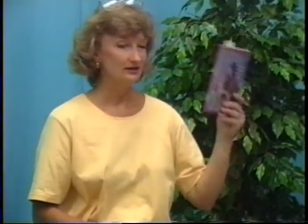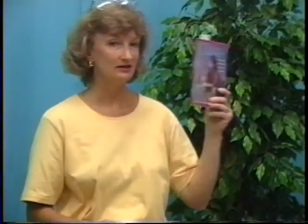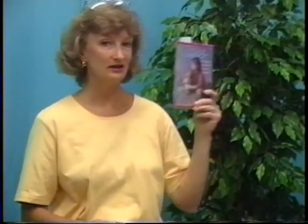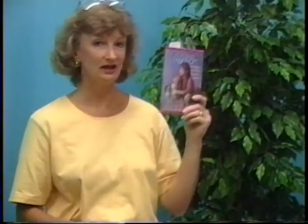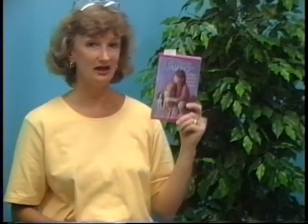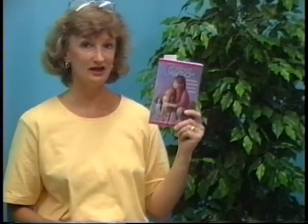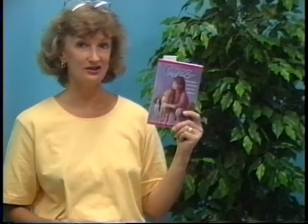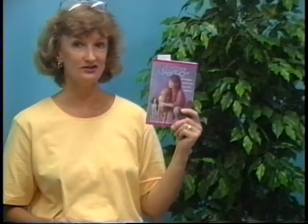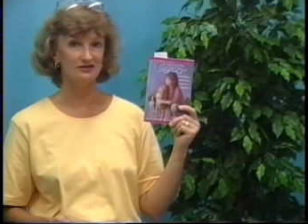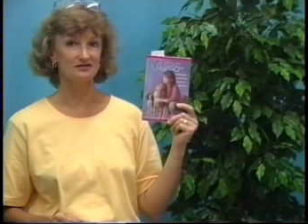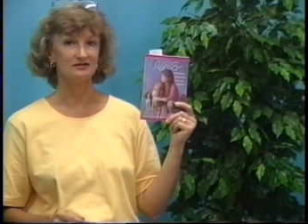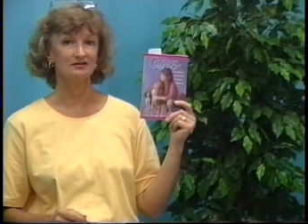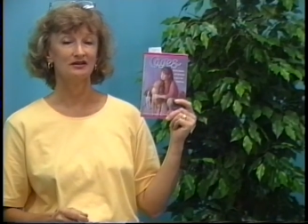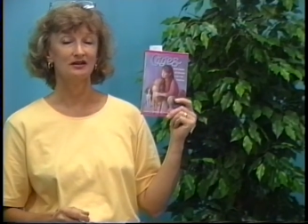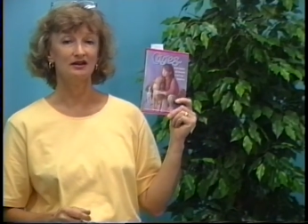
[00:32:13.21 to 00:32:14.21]

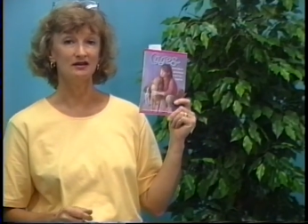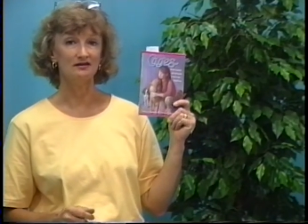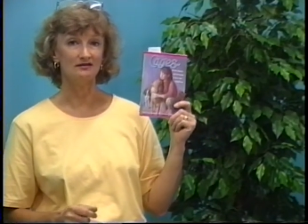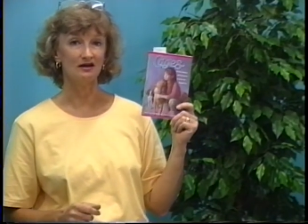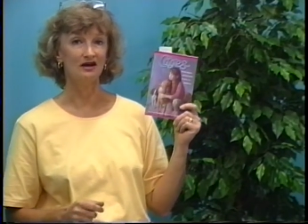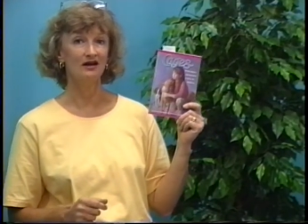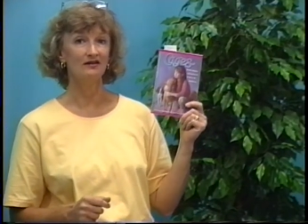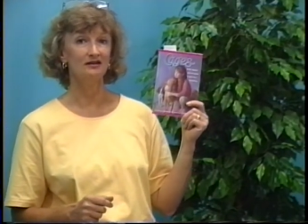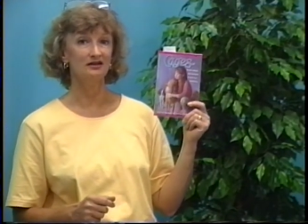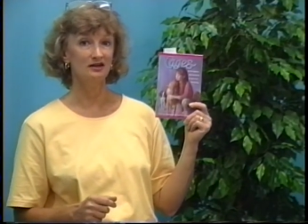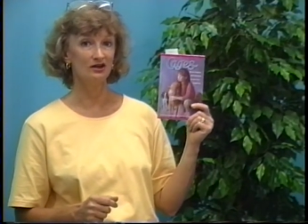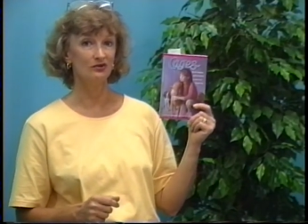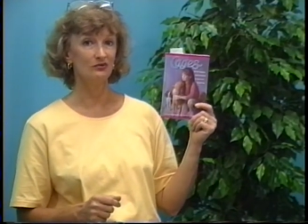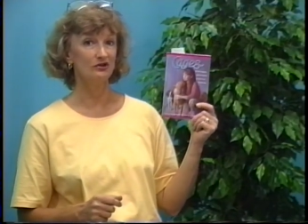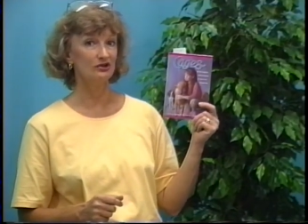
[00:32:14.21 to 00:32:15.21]
Cages is on the
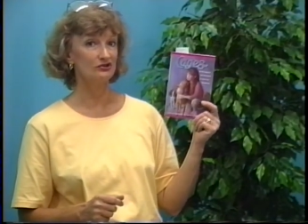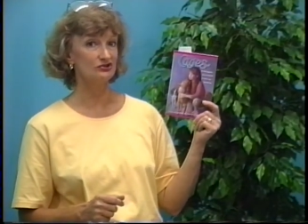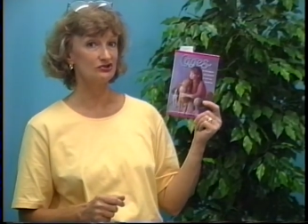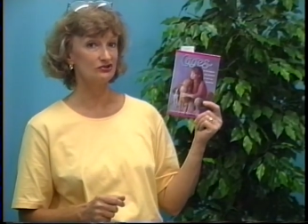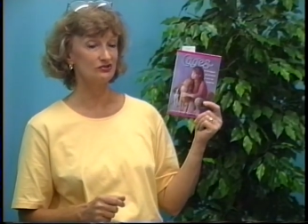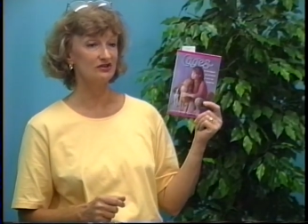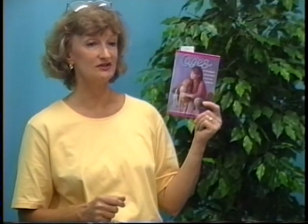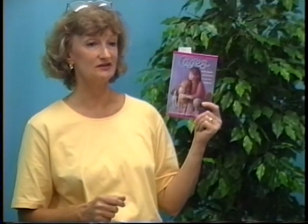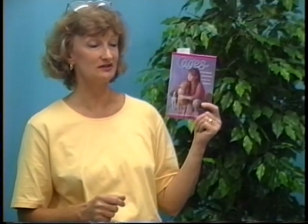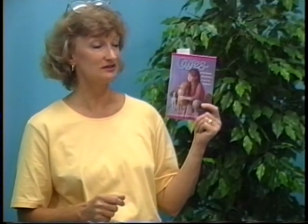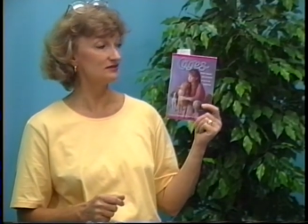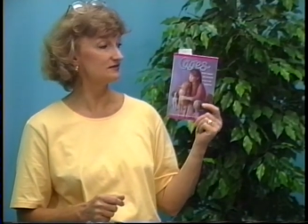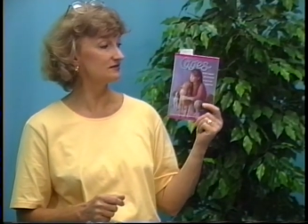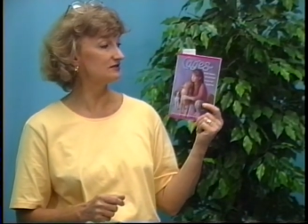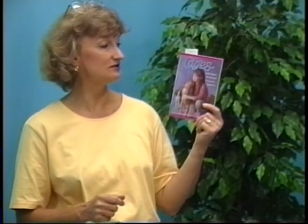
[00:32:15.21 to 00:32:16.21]
Young Readers' Choice
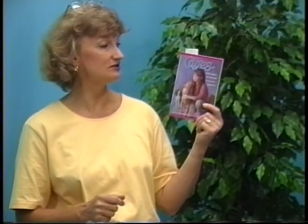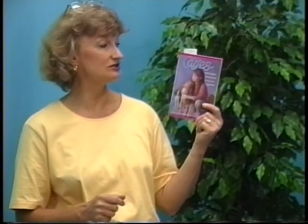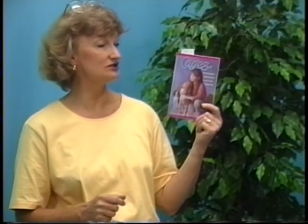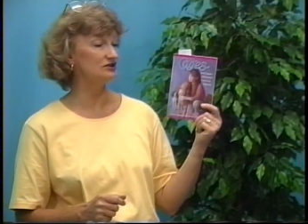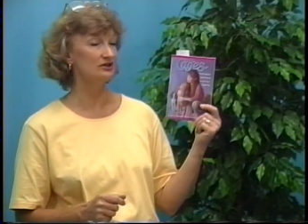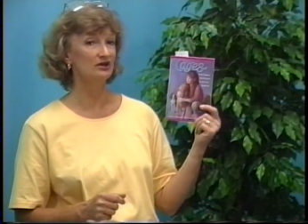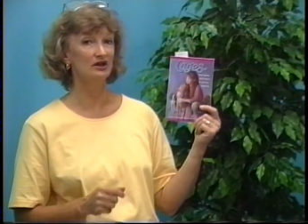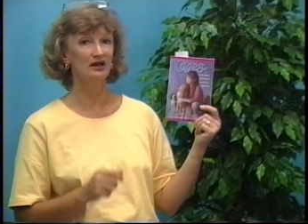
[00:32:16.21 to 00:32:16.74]
list this year,